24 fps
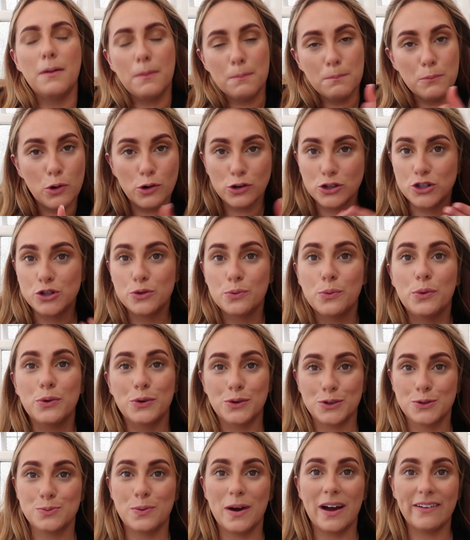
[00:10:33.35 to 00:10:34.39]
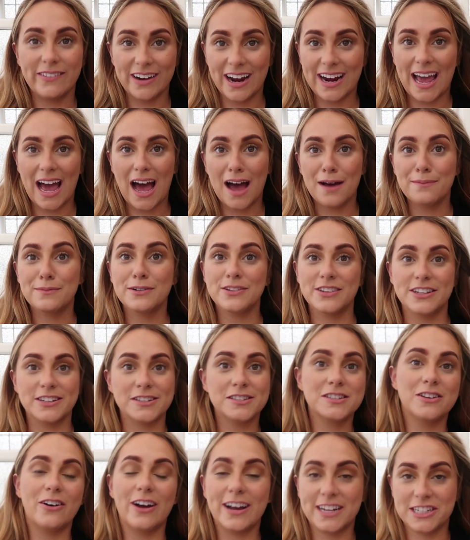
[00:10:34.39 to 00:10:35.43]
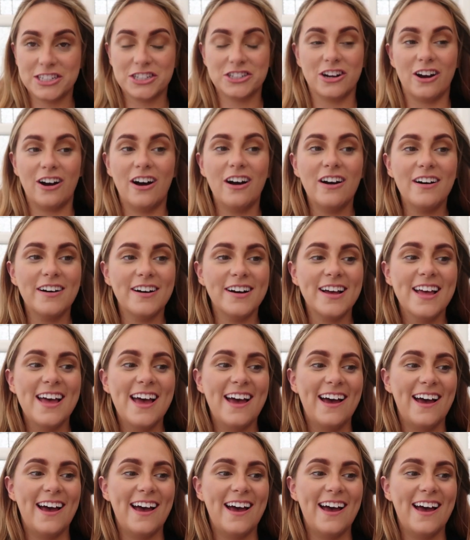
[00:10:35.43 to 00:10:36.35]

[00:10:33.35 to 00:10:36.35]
more towards where I am on the size chart.